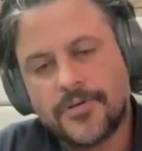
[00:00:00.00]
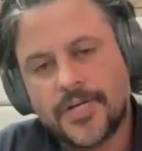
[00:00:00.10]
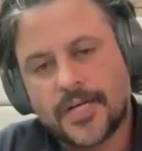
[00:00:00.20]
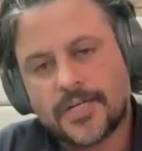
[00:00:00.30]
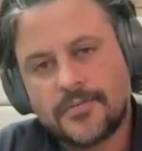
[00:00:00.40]

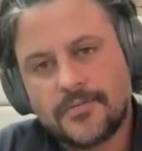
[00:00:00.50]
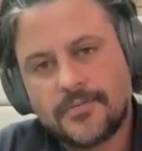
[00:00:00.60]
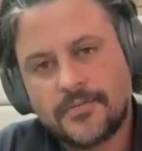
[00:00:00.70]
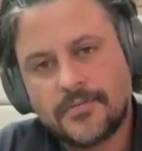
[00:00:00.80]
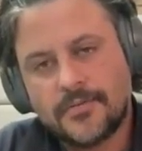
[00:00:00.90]
project
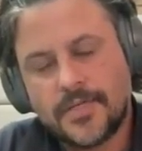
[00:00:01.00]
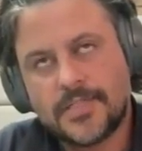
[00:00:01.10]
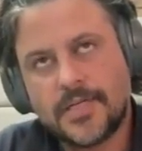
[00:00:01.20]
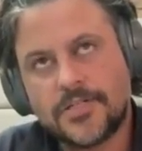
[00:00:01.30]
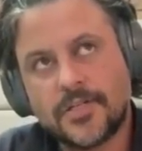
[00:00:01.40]

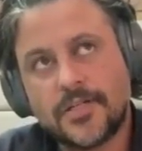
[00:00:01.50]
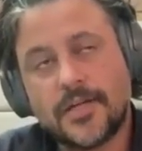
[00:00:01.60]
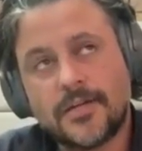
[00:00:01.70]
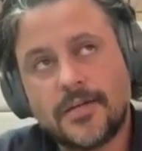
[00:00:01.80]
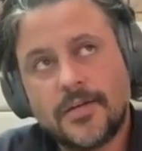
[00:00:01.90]
essentially
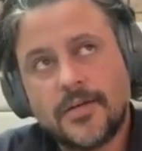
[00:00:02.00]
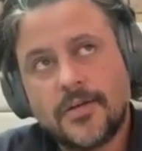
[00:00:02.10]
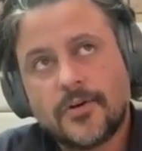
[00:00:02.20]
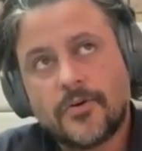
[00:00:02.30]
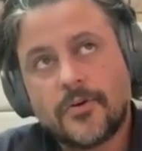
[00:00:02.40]
that
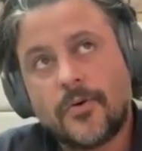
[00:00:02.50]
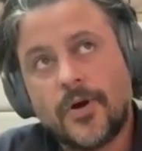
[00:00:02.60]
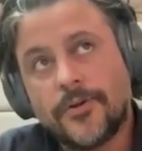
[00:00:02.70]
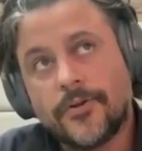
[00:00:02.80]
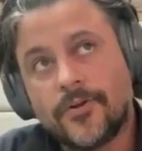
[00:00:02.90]

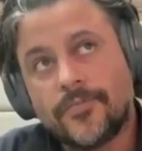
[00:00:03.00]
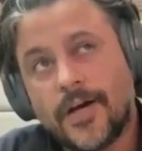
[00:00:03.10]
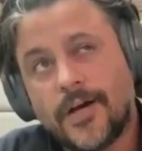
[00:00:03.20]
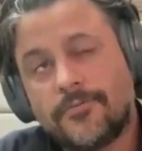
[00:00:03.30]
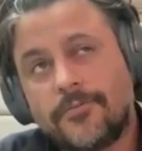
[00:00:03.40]
required
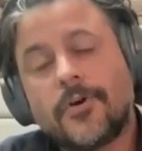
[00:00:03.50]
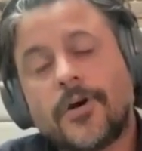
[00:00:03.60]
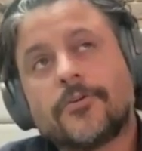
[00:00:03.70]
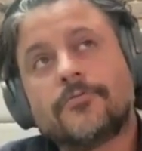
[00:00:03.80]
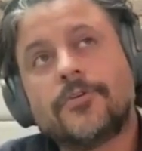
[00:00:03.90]
over
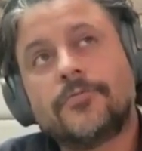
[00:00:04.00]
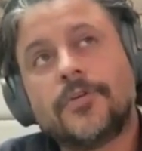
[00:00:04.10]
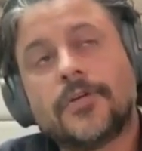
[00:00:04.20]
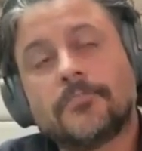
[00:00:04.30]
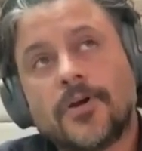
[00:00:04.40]

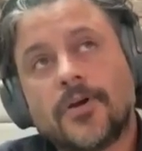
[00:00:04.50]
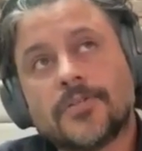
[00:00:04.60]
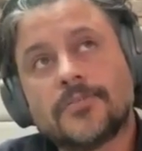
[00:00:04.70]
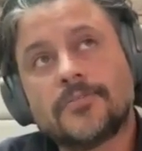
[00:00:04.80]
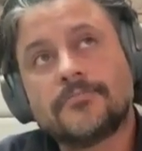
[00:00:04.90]
450
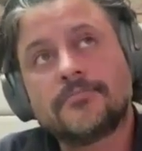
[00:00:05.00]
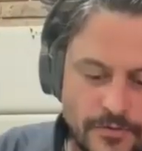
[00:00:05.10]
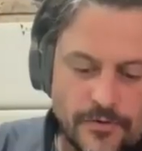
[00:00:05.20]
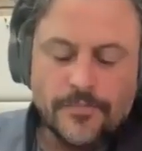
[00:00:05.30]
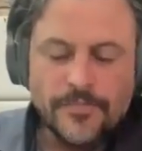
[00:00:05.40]
components.
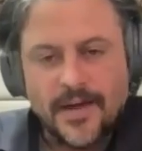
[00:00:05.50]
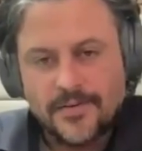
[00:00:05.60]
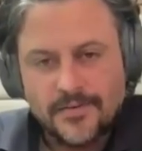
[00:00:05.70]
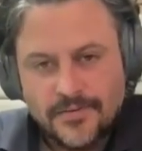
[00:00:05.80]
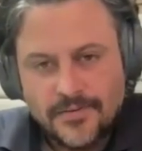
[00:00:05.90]
From
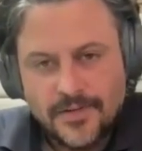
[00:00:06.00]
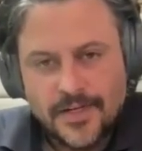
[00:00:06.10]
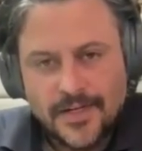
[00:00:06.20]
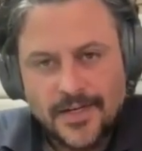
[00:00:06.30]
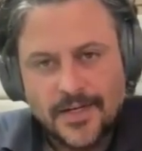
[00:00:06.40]
that,
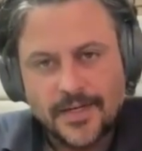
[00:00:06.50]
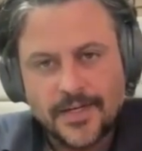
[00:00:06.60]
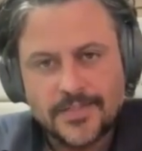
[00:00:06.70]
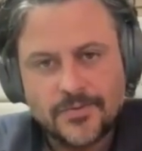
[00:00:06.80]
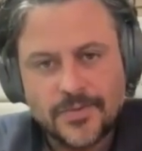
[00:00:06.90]
I
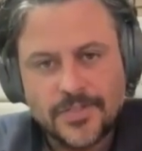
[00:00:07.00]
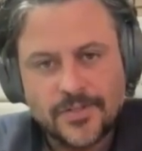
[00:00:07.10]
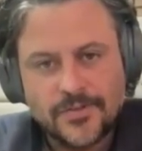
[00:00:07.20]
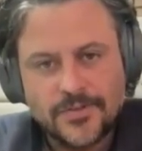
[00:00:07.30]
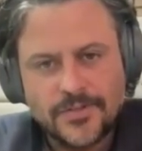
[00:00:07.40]
guess
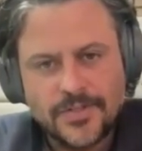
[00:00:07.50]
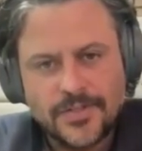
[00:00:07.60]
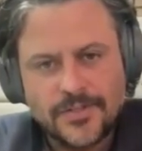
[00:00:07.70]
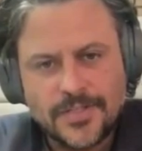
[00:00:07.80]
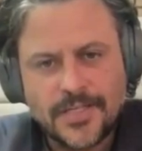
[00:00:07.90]
what's it called is
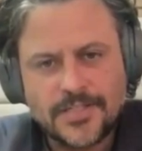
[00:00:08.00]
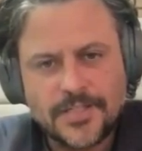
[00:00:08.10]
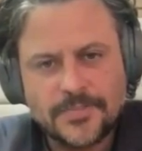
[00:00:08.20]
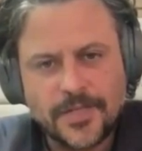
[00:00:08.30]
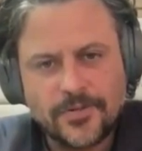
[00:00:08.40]
the
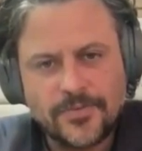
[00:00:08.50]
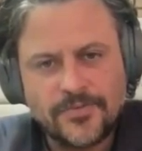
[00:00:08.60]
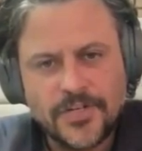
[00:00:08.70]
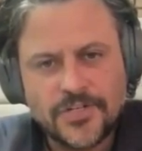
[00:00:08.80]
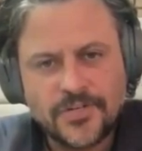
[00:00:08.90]
necessity is the mother of
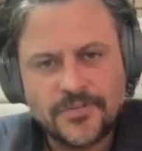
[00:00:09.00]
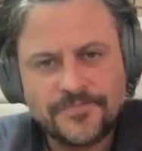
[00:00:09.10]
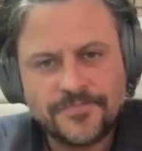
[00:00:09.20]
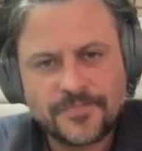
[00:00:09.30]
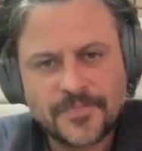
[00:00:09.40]
invention.
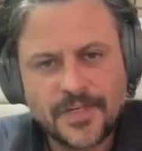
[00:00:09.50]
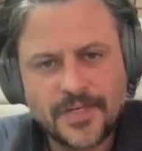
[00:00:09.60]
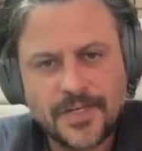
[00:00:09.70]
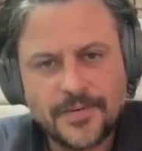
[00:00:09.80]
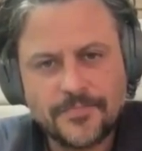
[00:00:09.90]

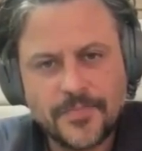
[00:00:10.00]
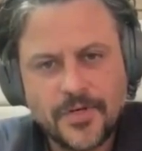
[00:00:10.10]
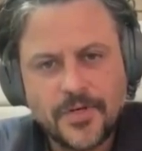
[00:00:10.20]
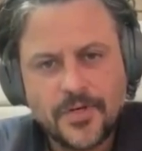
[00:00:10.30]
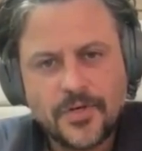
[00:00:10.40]
Um,
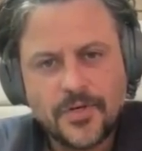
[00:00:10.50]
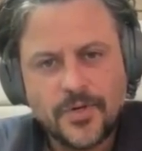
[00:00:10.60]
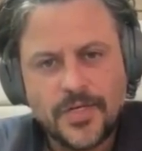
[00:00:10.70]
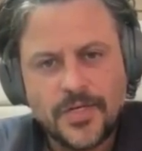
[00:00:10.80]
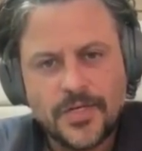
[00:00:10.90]

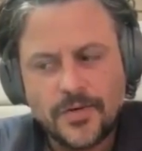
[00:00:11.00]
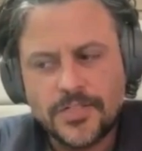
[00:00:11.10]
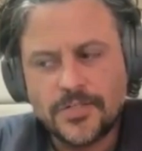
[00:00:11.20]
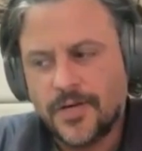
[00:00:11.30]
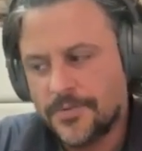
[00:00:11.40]

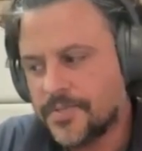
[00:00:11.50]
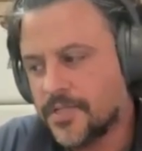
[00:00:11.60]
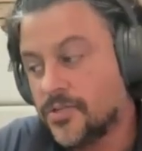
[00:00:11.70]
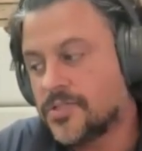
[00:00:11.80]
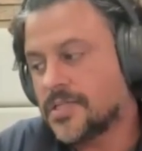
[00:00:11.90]
we
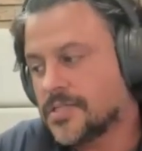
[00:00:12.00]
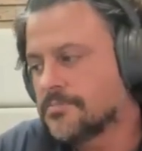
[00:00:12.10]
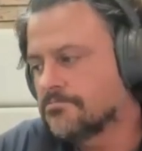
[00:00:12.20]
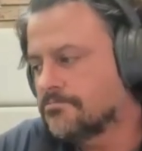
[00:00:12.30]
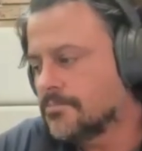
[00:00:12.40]
developed a new
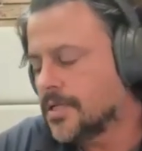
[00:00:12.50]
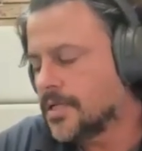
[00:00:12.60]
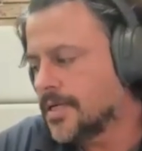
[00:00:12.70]
system